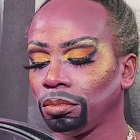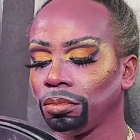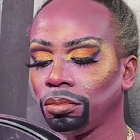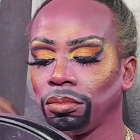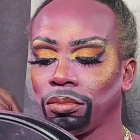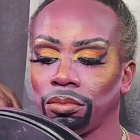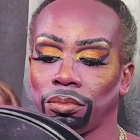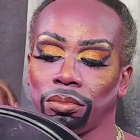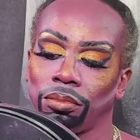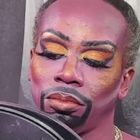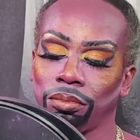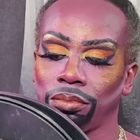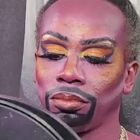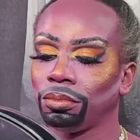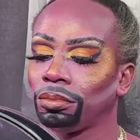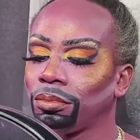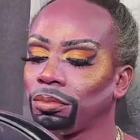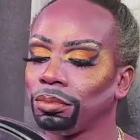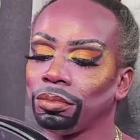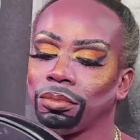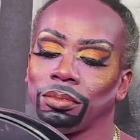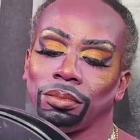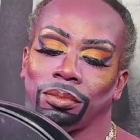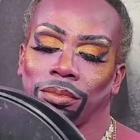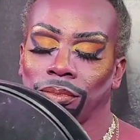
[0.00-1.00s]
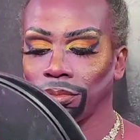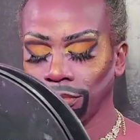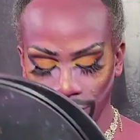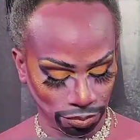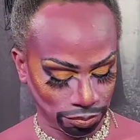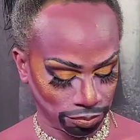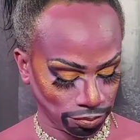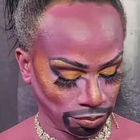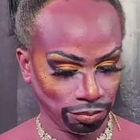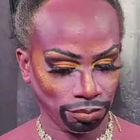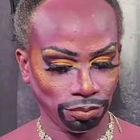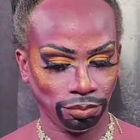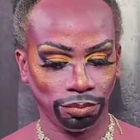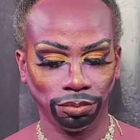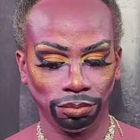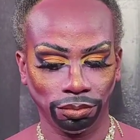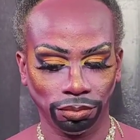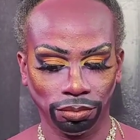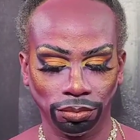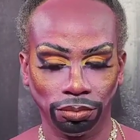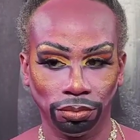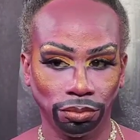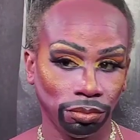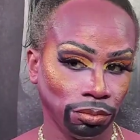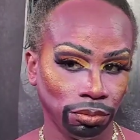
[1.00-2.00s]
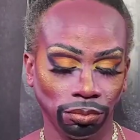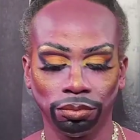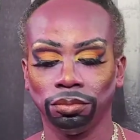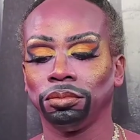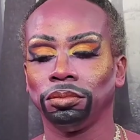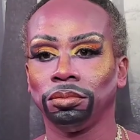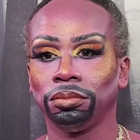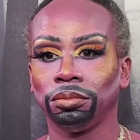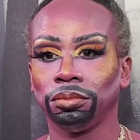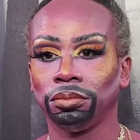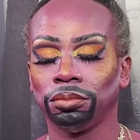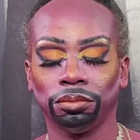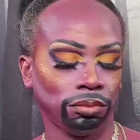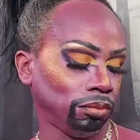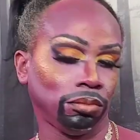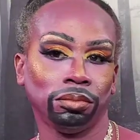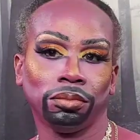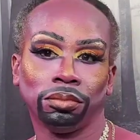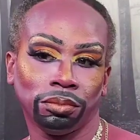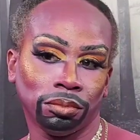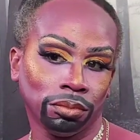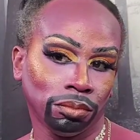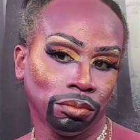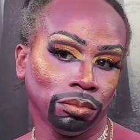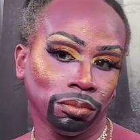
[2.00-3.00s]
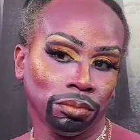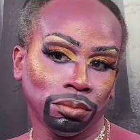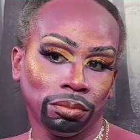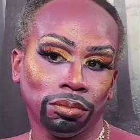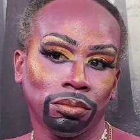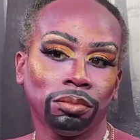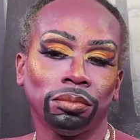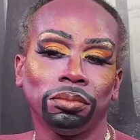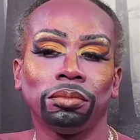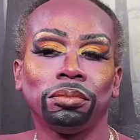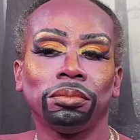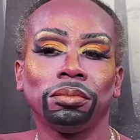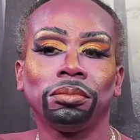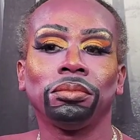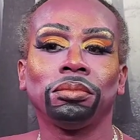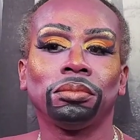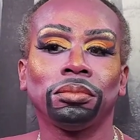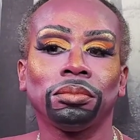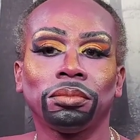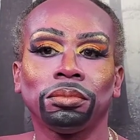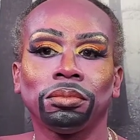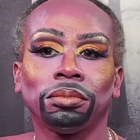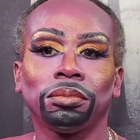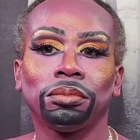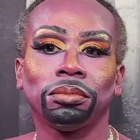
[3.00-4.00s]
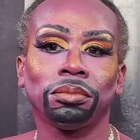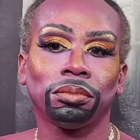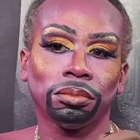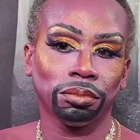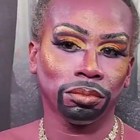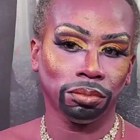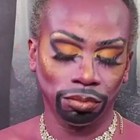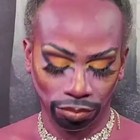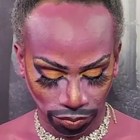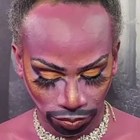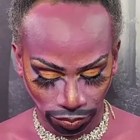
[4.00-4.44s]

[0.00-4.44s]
and I'm applying it to my collarbone and you know, everywhere